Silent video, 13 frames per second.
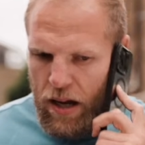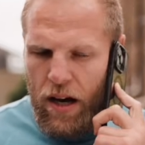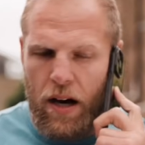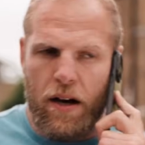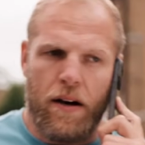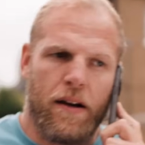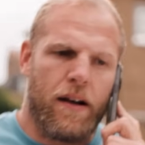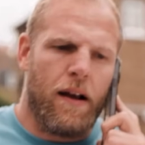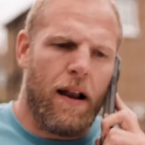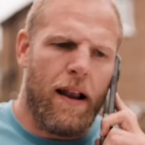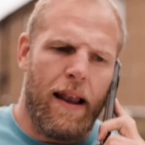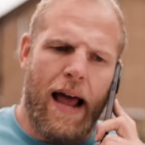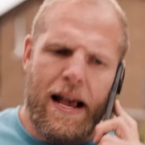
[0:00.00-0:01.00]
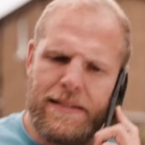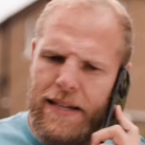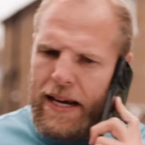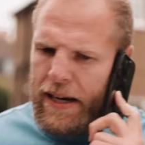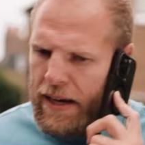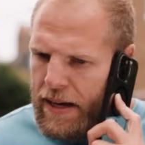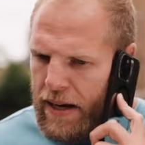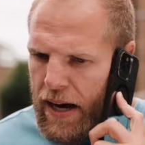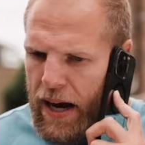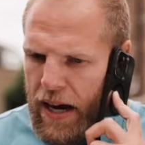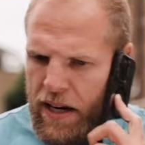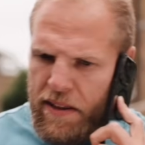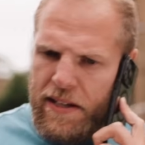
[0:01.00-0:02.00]
Oh, classic.
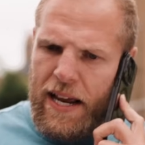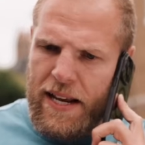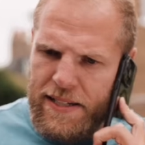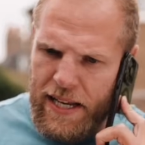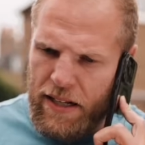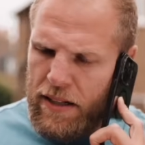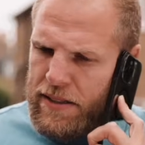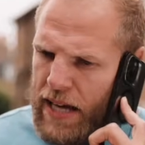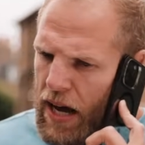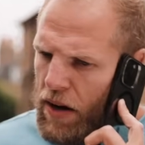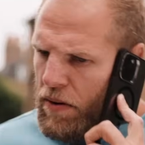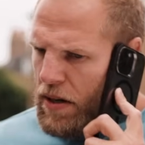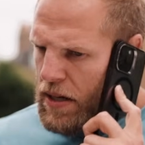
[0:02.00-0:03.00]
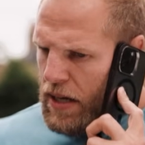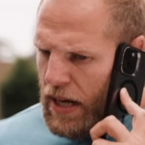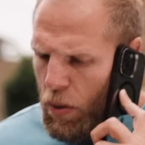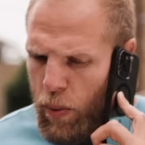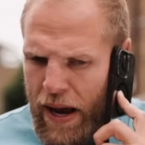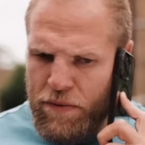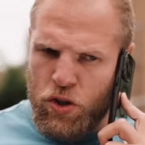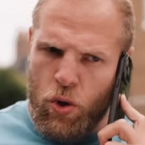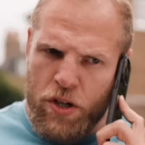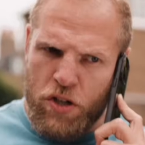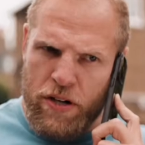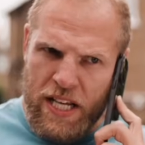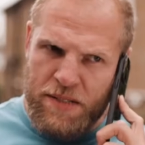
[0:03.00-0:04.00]
Another day in Tyndalltown. We have
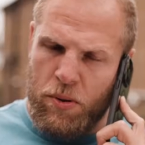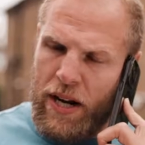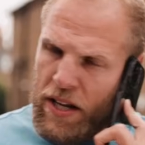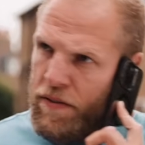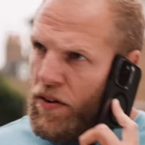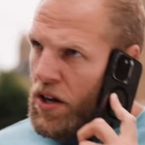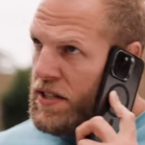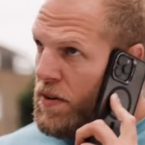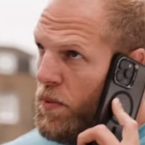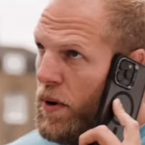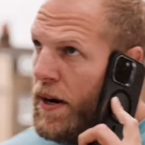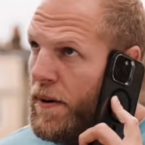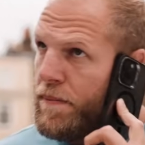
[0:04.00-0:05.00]
sorted transport out to France, haven't we?